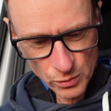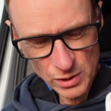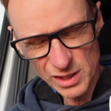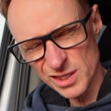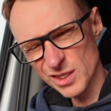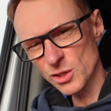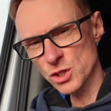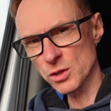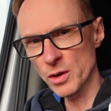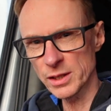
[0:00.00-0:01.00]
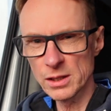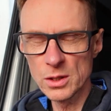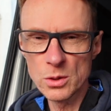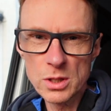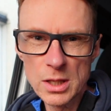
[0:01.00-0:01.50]
you know, slightly
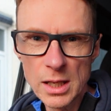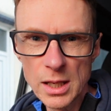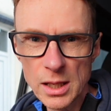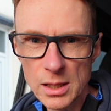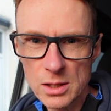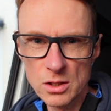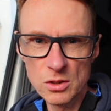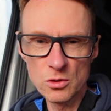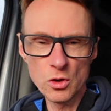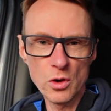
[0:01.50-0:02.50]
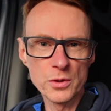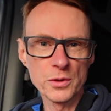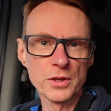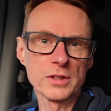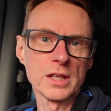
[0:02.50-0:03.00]
loose gears, and you've tried
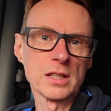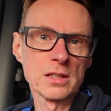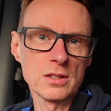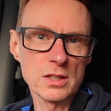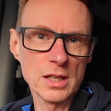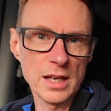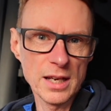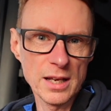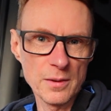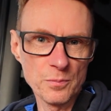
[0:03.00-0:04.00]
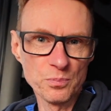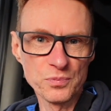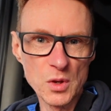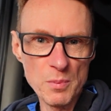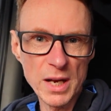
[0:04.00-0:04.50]
other things.
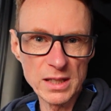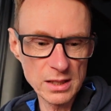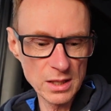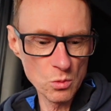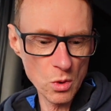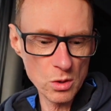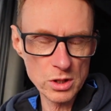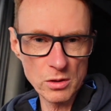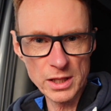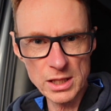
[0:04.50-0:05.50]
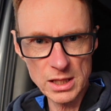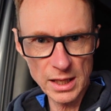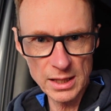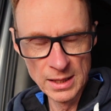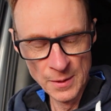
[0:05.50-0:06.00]
The main thing was, say,